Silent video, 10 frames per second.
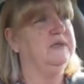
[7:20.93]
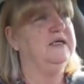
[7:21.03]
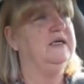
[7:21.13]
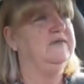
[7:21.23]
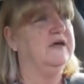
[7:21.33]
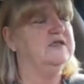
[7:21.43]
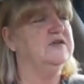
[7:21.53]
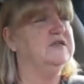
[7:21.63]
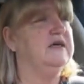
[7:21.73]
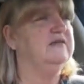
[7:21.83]
But if that
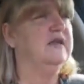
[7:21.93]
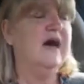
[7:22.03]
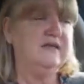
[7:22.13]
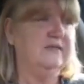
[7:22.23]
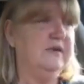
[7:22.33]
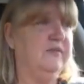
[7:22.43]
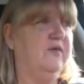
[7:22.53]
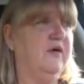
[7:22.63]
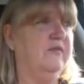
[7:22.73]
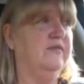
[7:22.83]
turns out not to be a
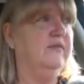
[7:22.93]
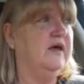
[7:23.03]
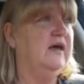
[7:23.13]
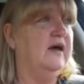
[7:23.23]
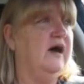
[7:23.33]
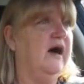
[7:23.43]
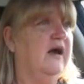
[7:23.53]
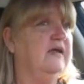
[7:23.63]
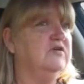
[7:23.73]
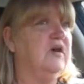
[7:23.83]
problem, I
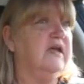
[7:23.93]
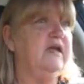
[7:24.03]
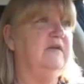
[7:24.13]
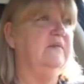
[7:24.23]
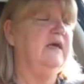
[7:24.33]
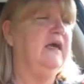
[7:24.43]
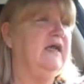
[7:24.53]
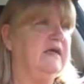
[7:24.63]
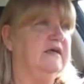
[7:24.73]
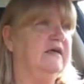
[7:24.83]
got to try to get a
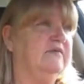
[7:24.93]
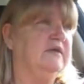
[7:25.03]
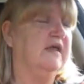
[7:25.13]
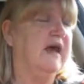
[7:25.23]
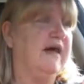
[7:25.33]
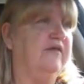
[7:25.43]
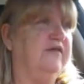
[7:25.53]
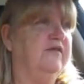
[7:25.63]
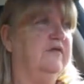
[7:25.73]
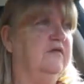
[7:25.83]
mechanic to come to the house,